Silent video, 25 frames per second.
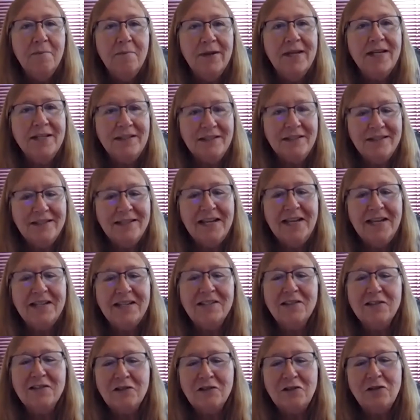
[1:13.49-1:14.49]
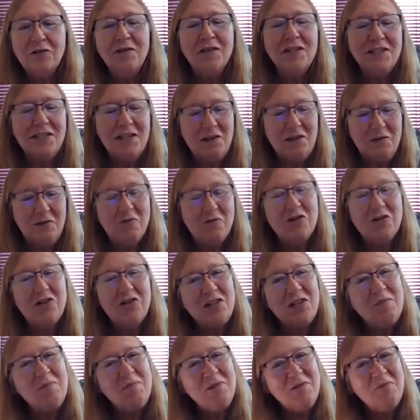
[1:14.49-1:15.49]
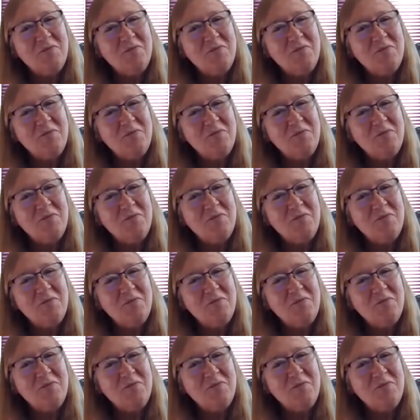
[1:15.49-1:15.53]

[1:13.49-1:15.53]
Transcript: but it says service and worship